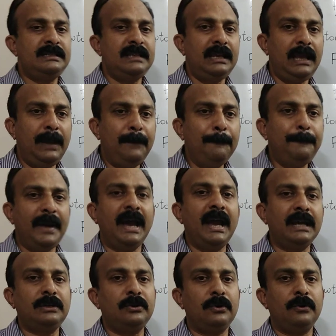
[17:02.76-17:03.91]
is the
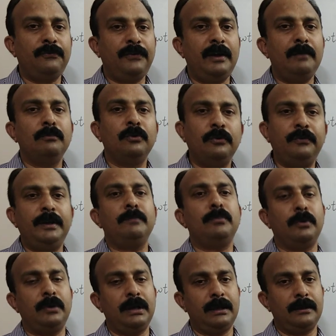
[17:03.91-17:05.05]
impact of a moving
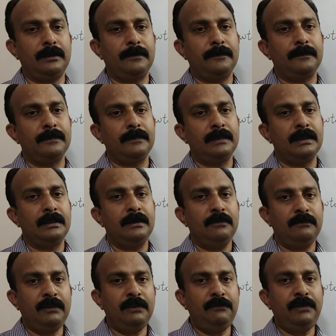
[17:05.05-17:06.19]
body.
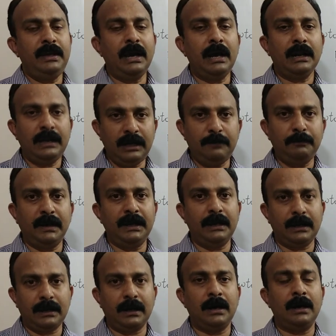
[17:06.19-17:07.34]
When we are hit by
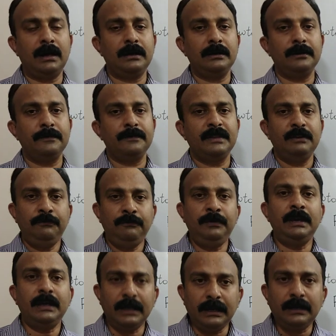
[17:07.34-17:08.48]
a car,
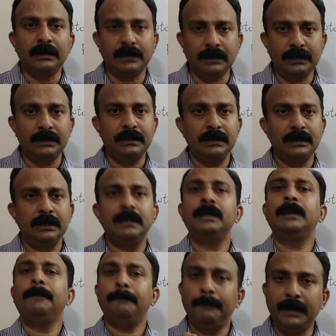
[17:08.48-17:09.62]
we get hurt
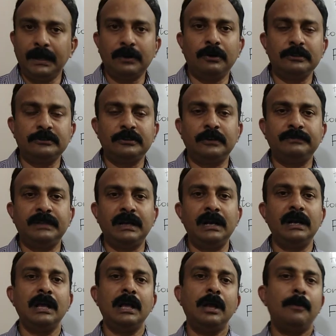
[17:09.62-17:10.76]
because of
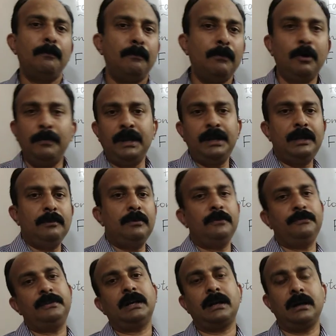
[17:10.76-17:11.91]
the momentum
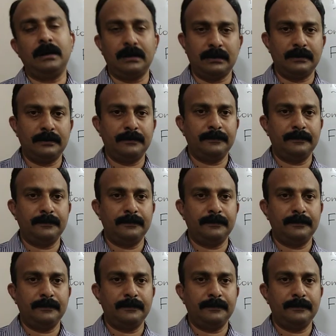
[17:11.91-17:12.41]
of the car.